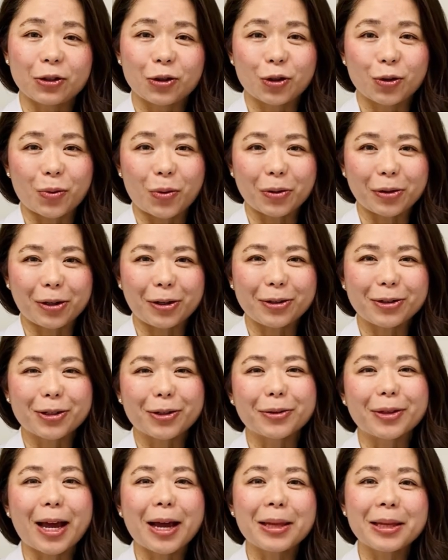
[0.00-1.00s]
shorter. So
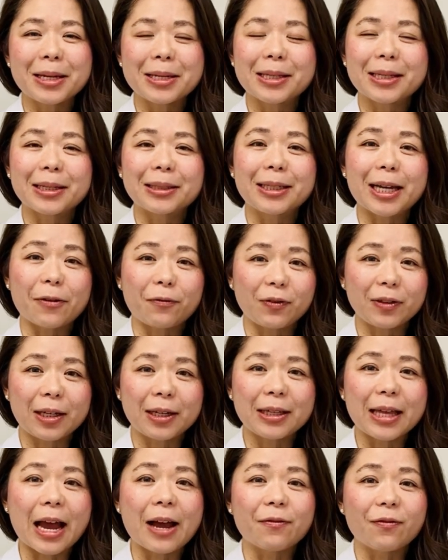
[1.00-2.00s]
that is a
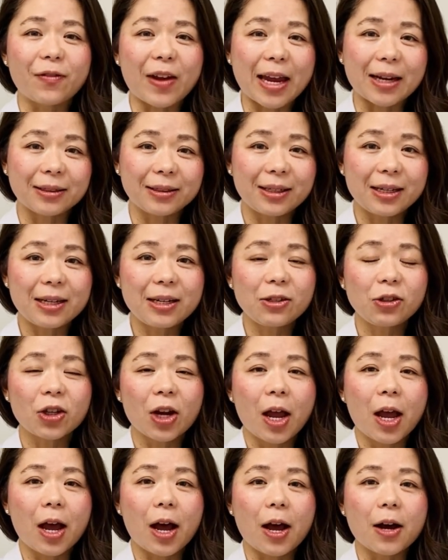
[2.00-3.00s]
definite advantage
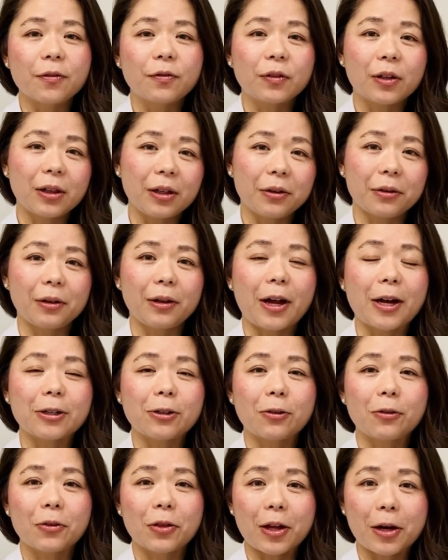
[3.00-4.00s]
of clear
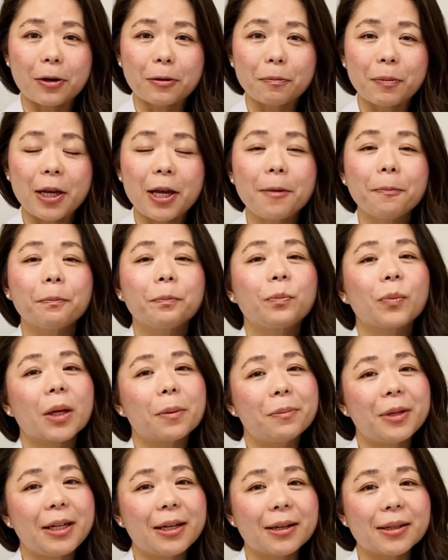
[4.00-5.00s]
aligner therapy
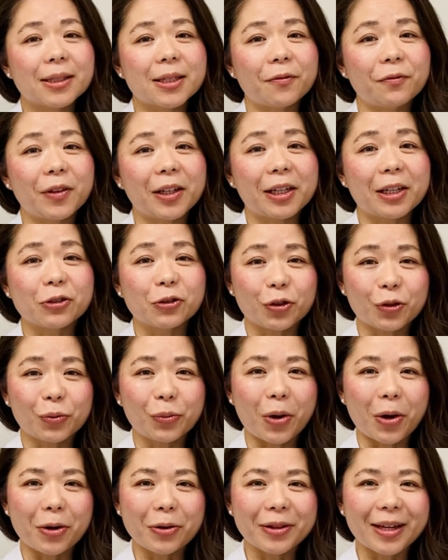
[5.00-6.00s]
because of the
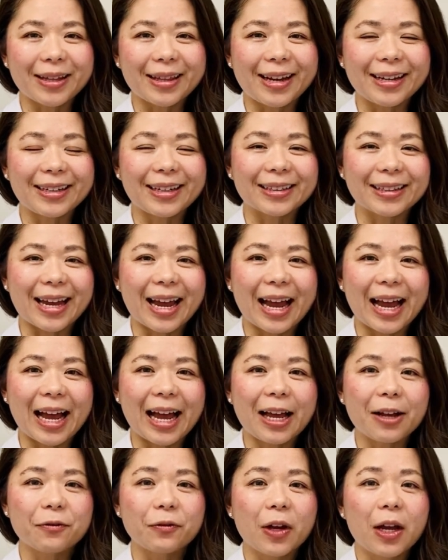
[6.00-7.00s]
control that I can
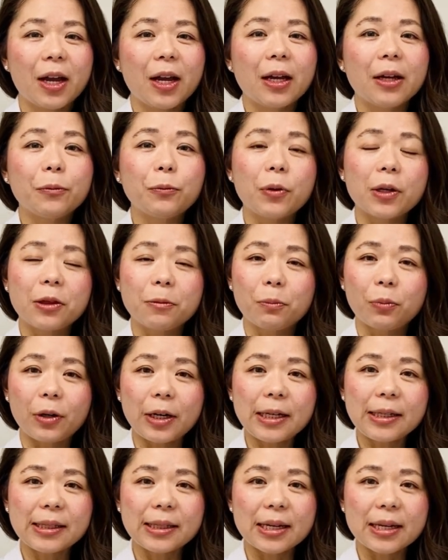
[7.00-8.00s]
have. With
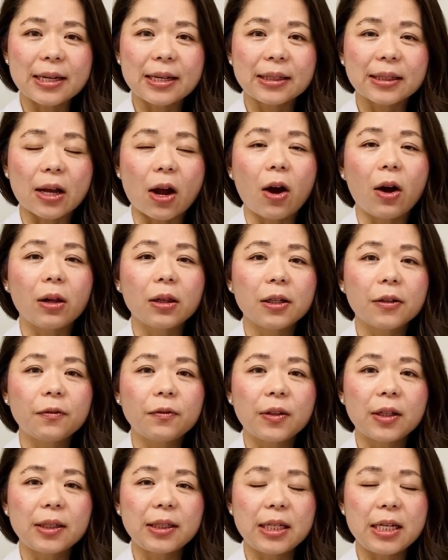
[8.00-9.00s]
braces, all of
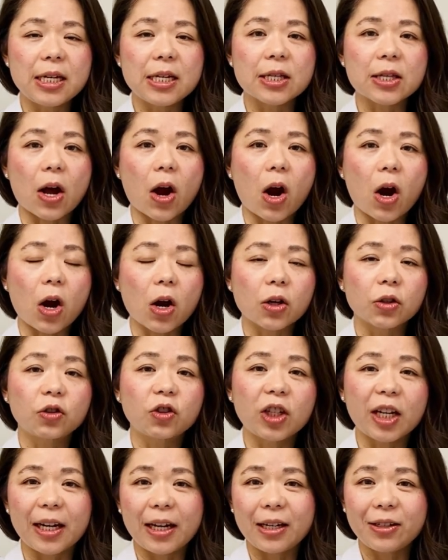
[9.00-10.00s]
the teeth are
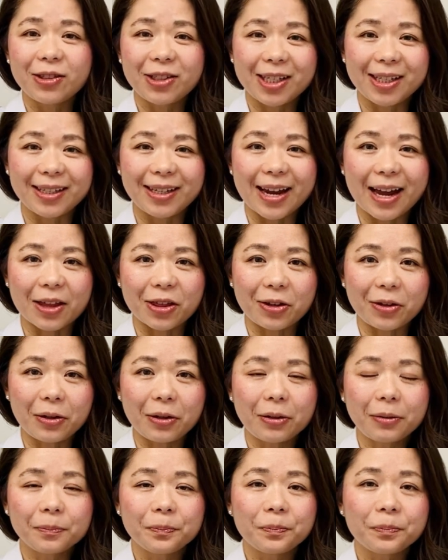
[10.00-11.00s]
chained
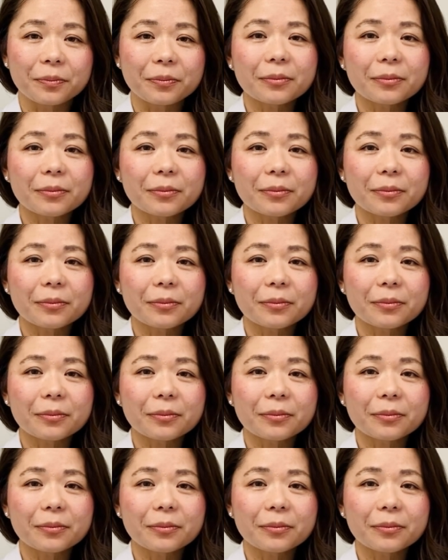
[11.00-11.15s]
together